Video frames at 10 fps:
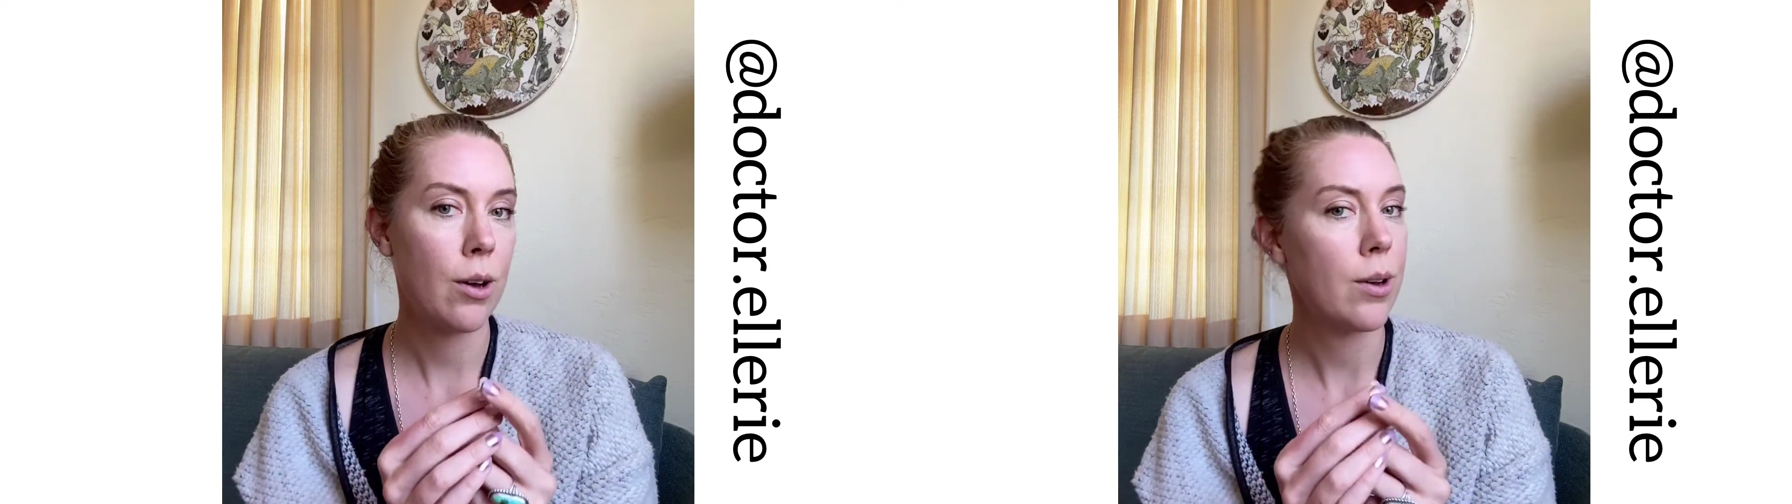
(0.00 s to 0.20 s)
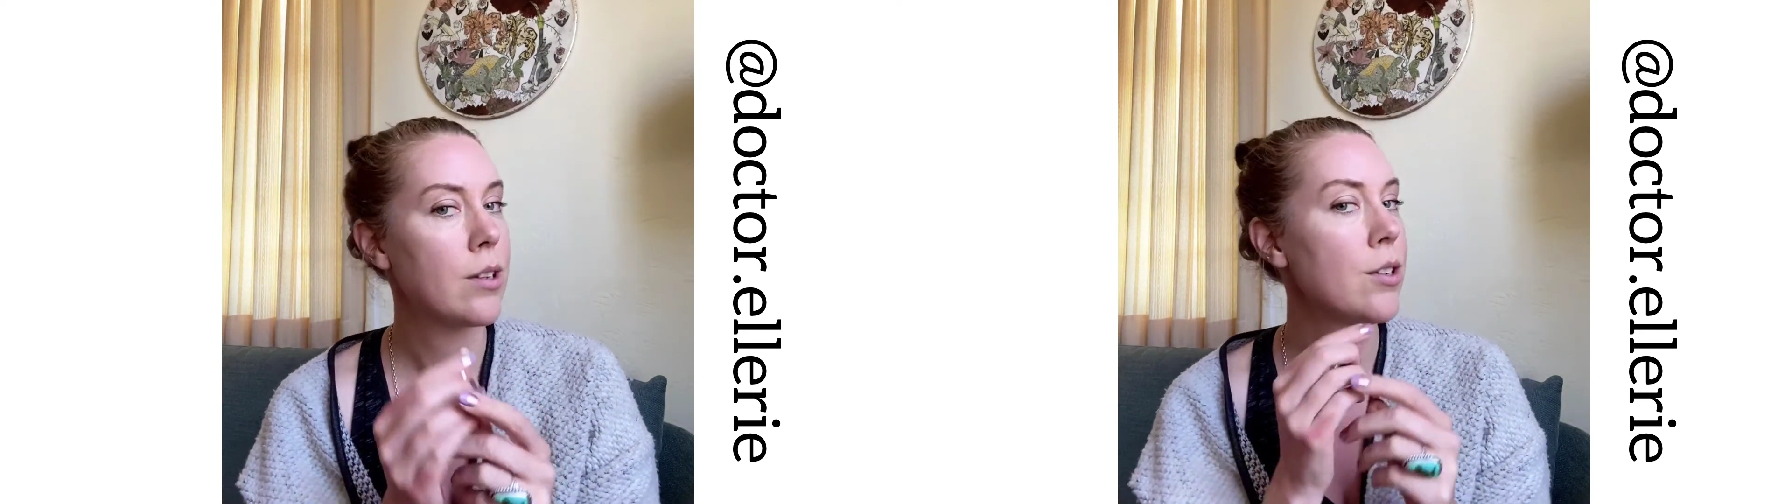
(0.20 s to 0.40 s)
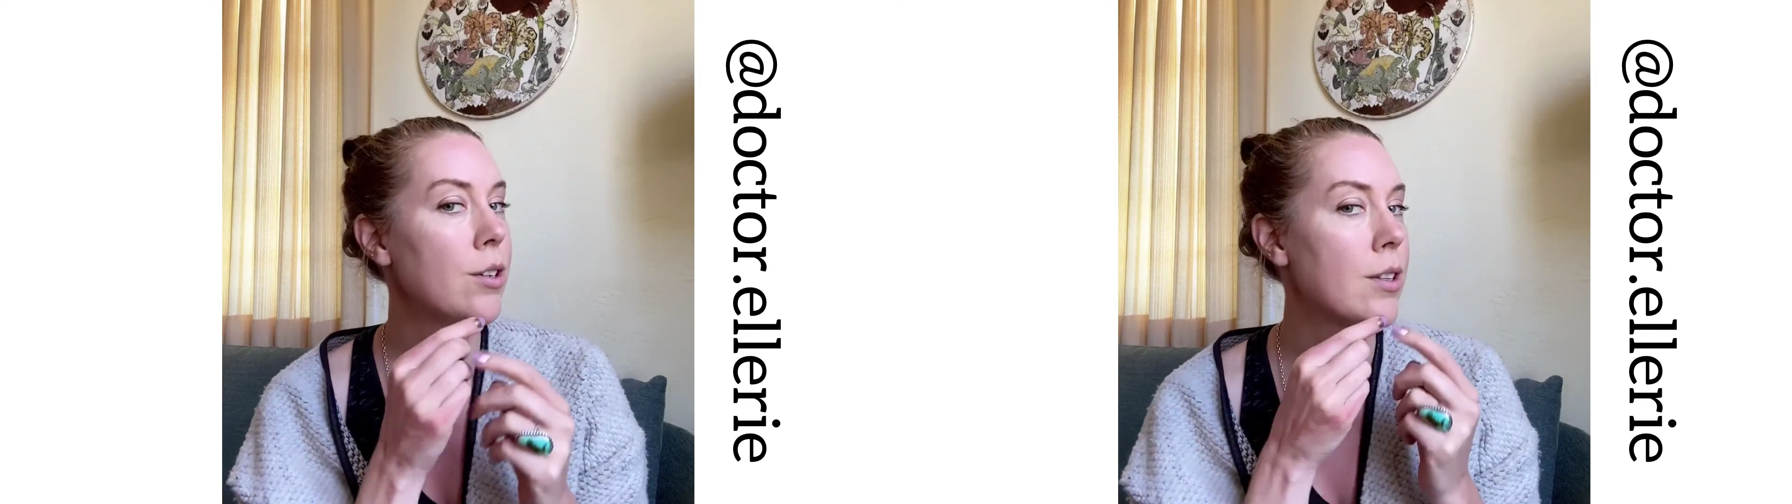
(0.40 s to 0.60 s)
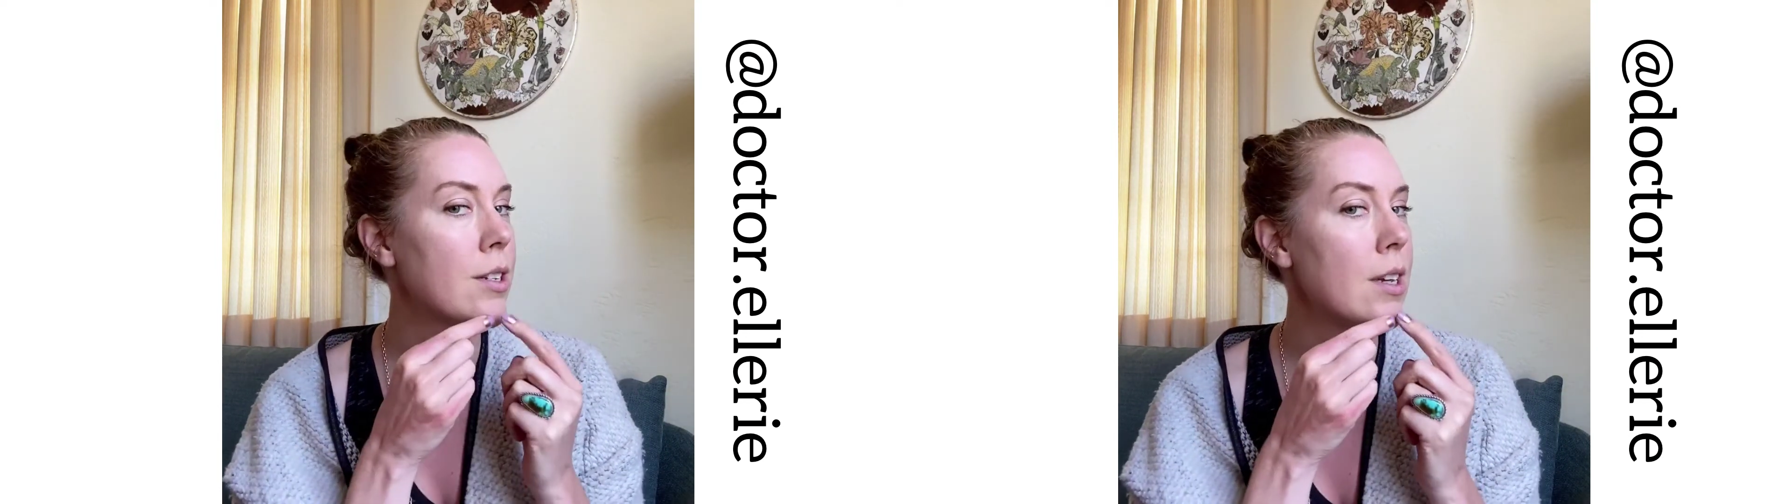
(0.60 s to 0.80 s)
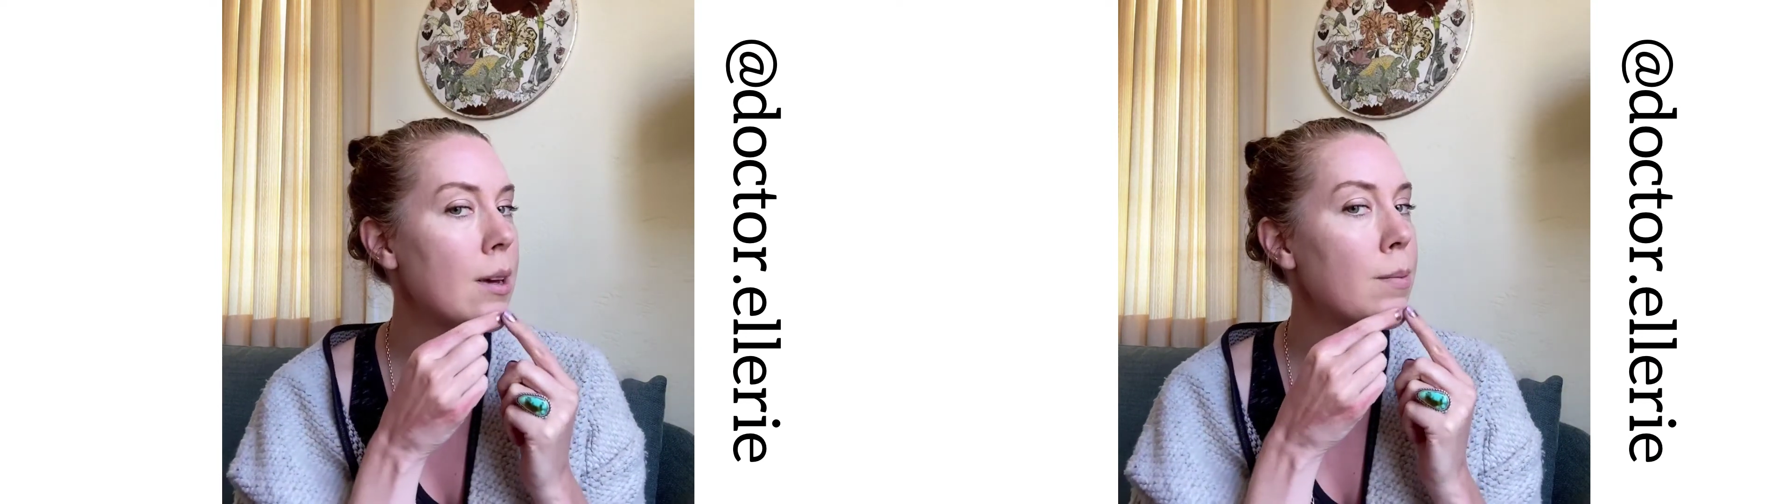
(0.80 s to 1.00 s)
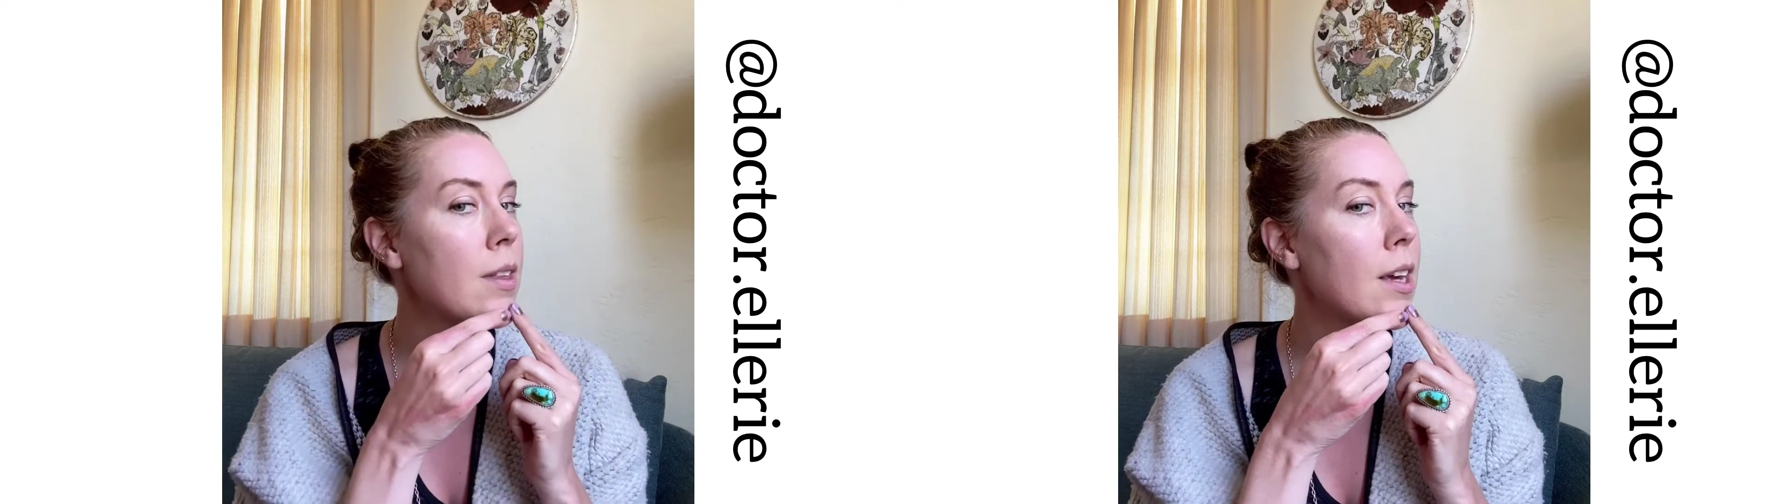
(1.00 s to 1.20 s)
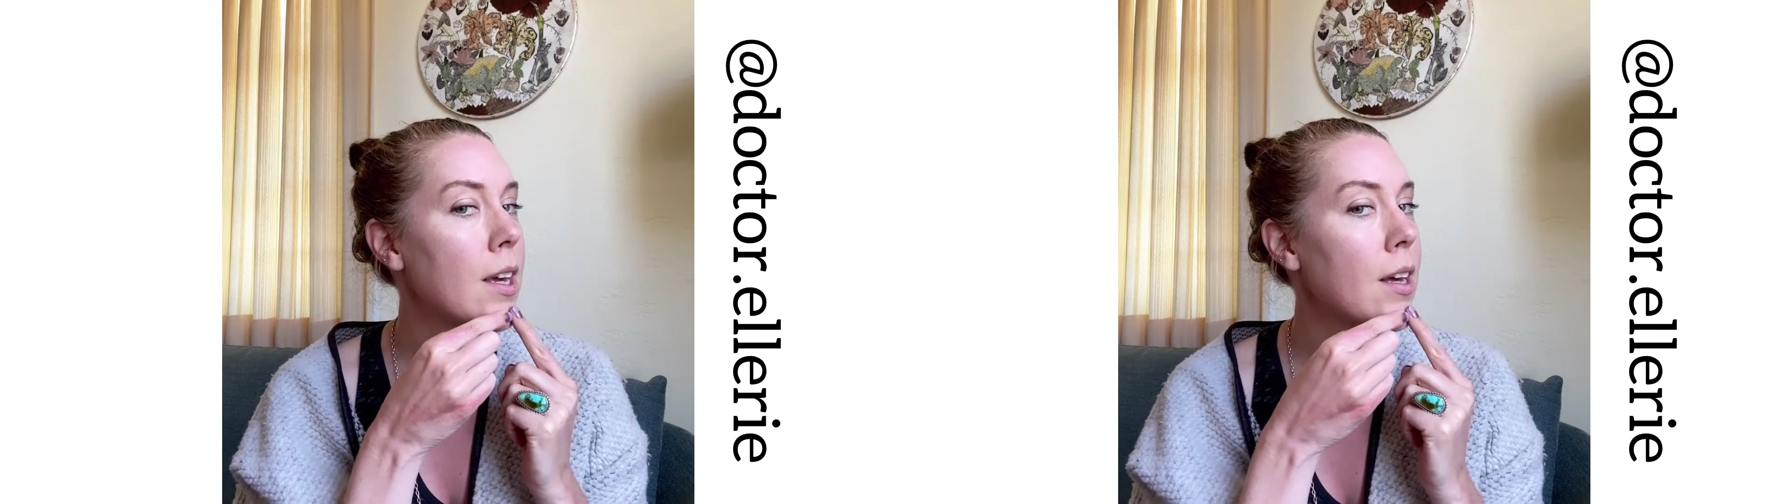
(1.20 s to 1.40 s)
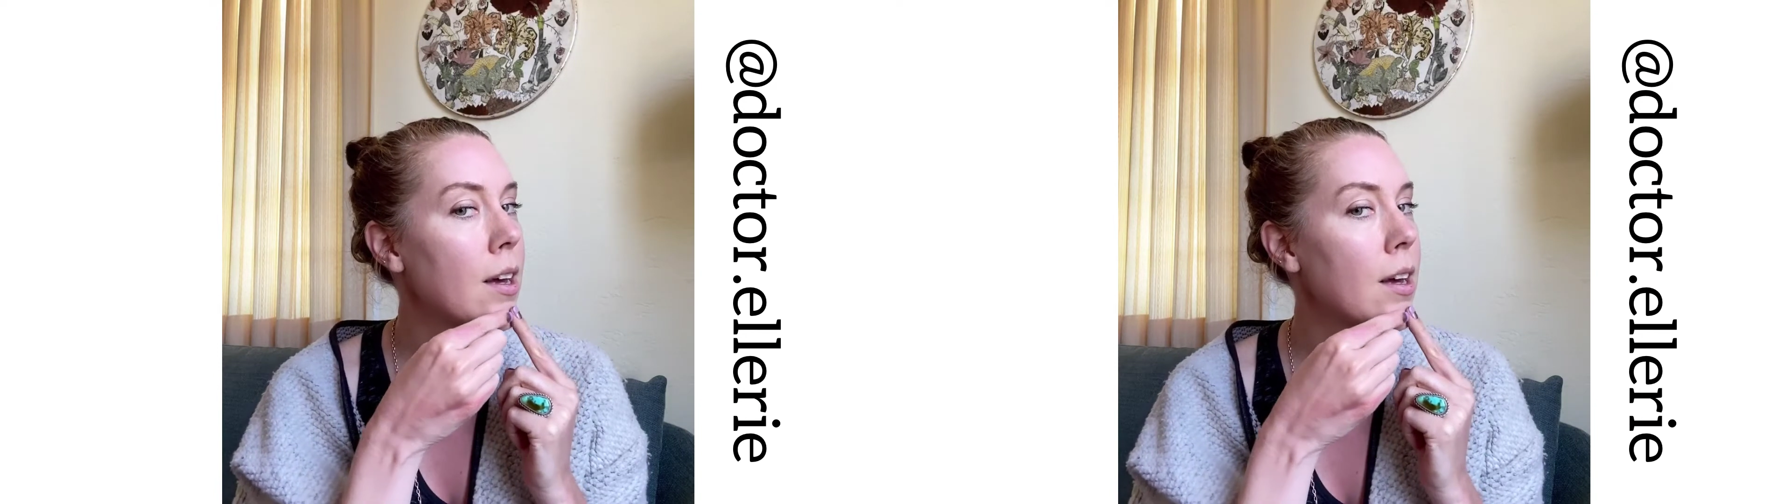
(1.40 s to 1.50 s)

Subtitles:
and do the same thing